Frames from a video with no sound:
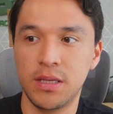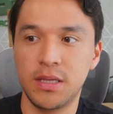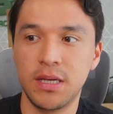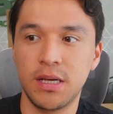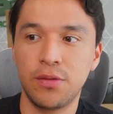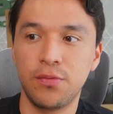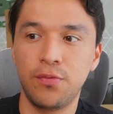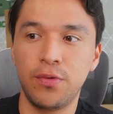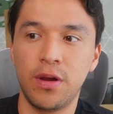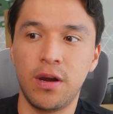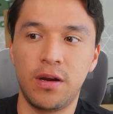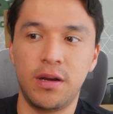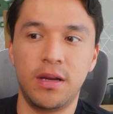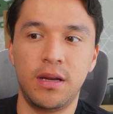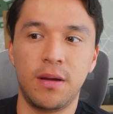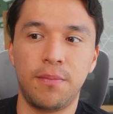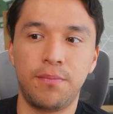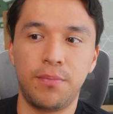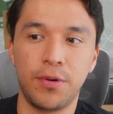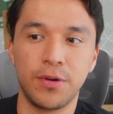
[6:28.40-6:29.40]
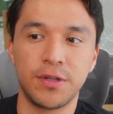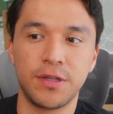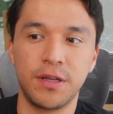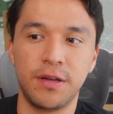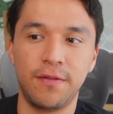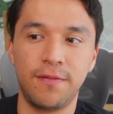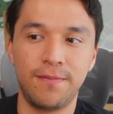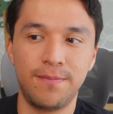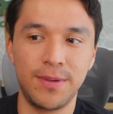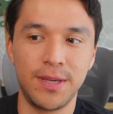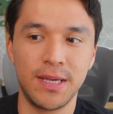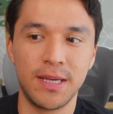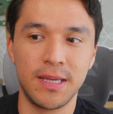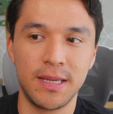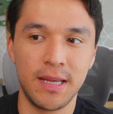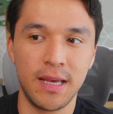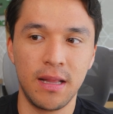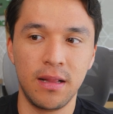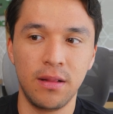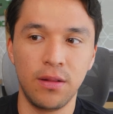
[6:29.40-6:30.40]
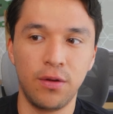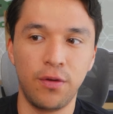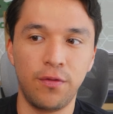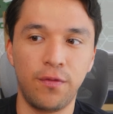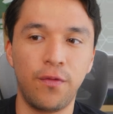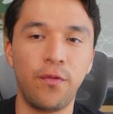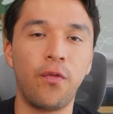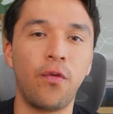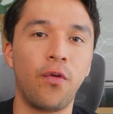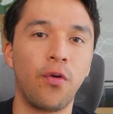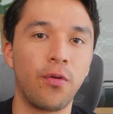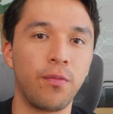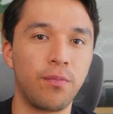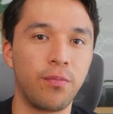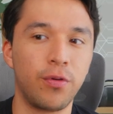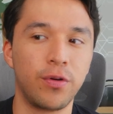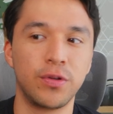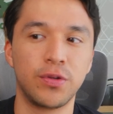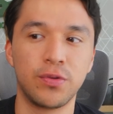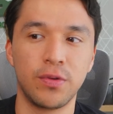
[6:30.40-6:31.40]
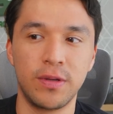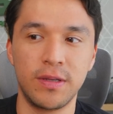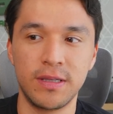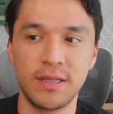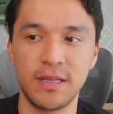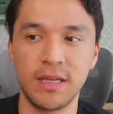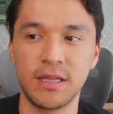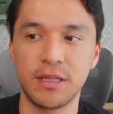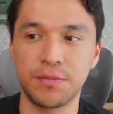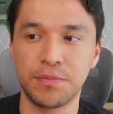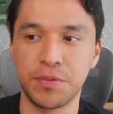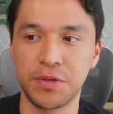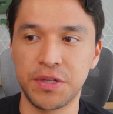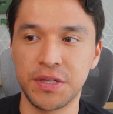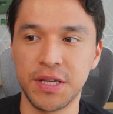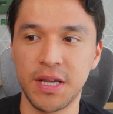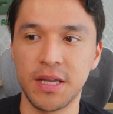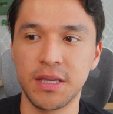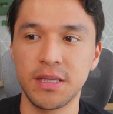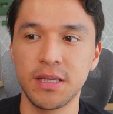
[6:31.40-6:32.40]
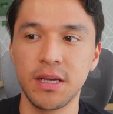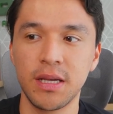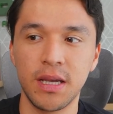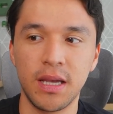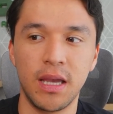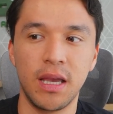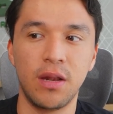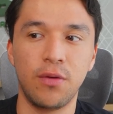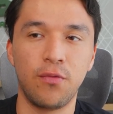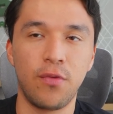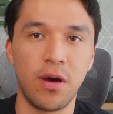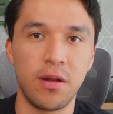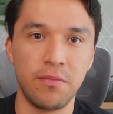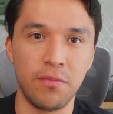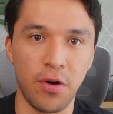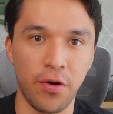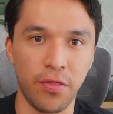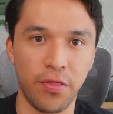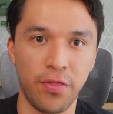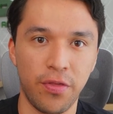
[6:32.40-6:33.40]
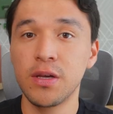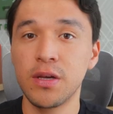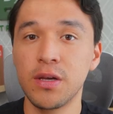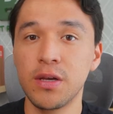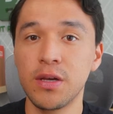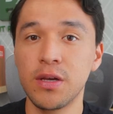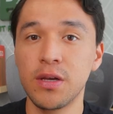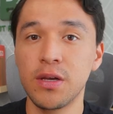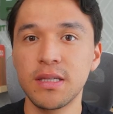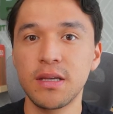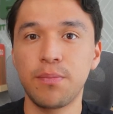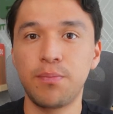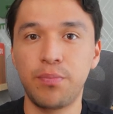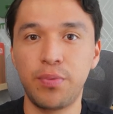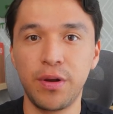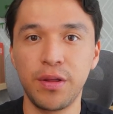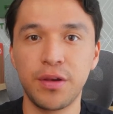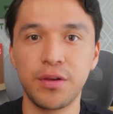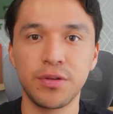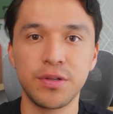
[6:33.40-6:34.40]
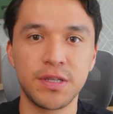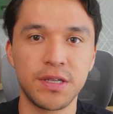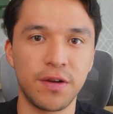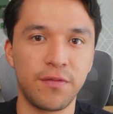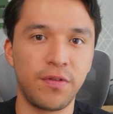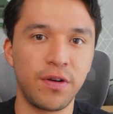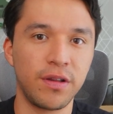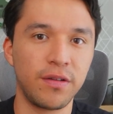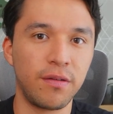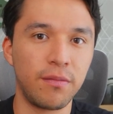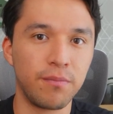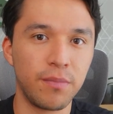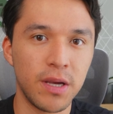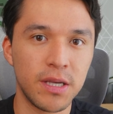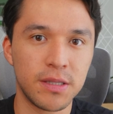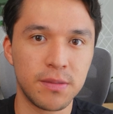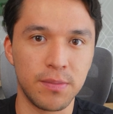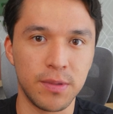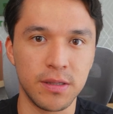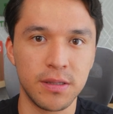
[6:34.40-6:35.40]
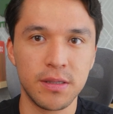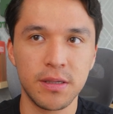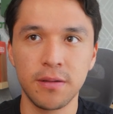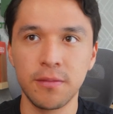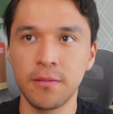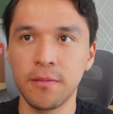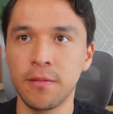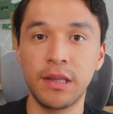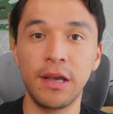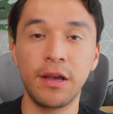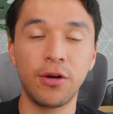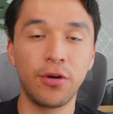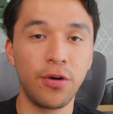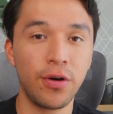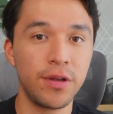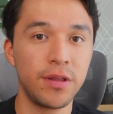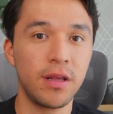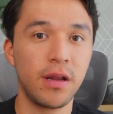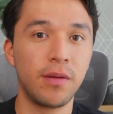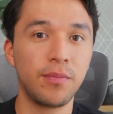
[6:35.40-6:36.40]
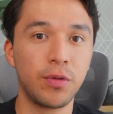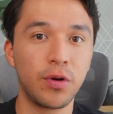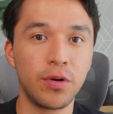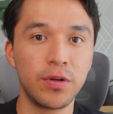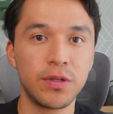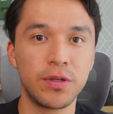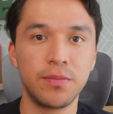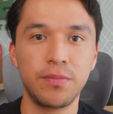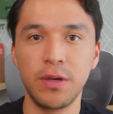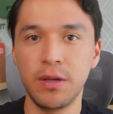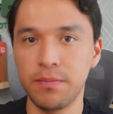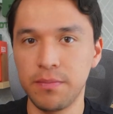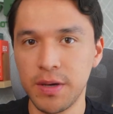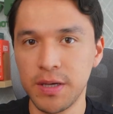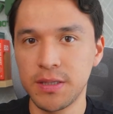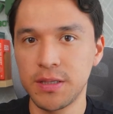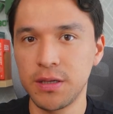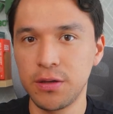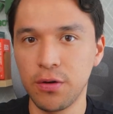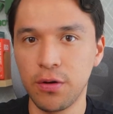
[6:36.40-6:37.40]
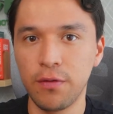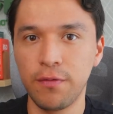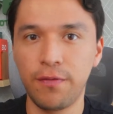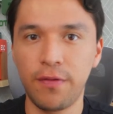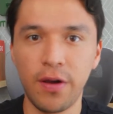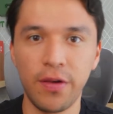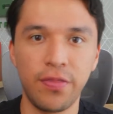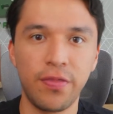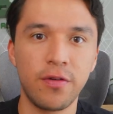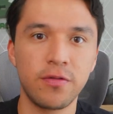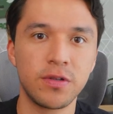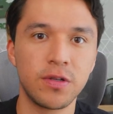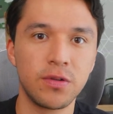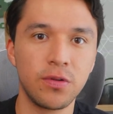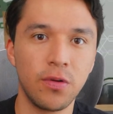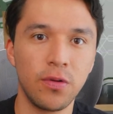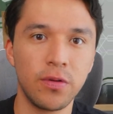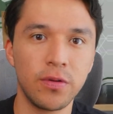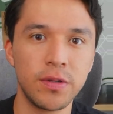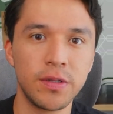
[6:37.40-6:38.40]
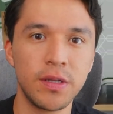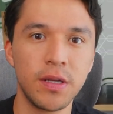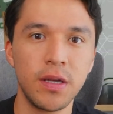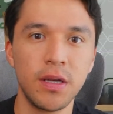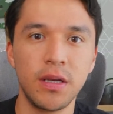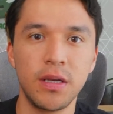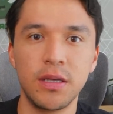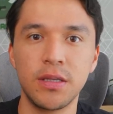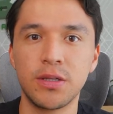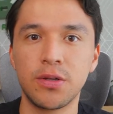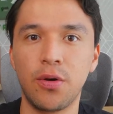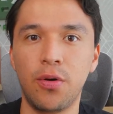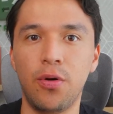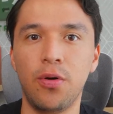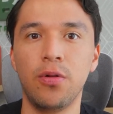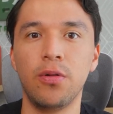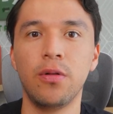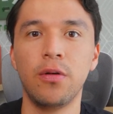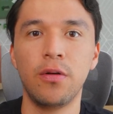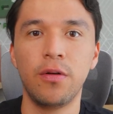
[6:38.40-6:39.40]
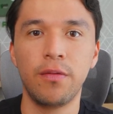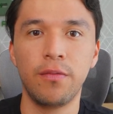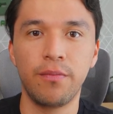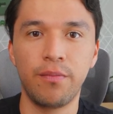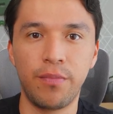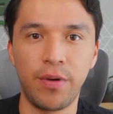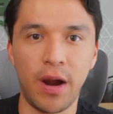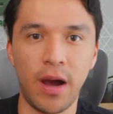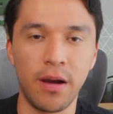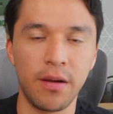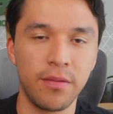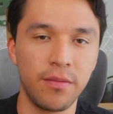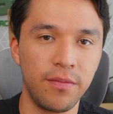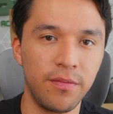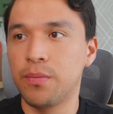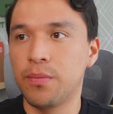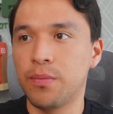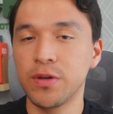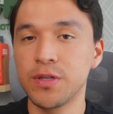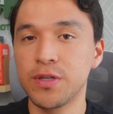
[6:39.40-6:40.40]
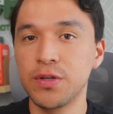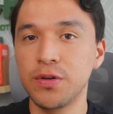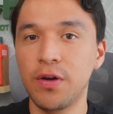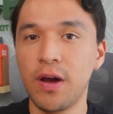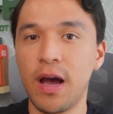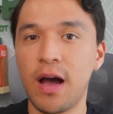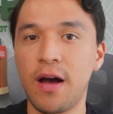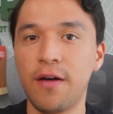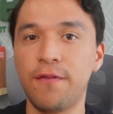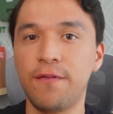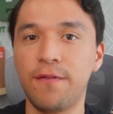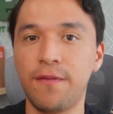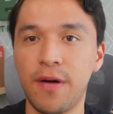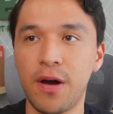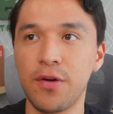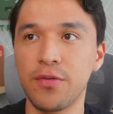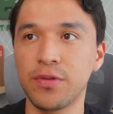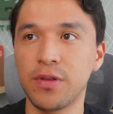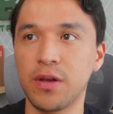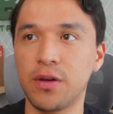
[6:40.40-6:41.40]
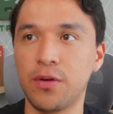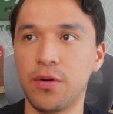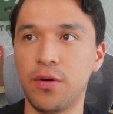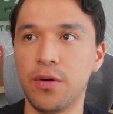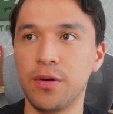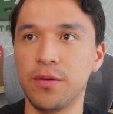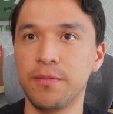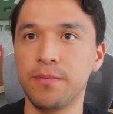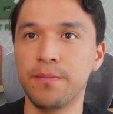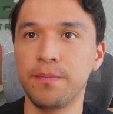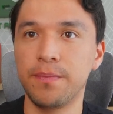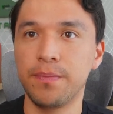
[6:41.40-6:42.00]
yet we are in a positive P&L of 4.26% in 1 month. So it is a pretty conservative investment. The coin that I'm going to be investing on, $5,000, is called BRA. Once you have found the coin,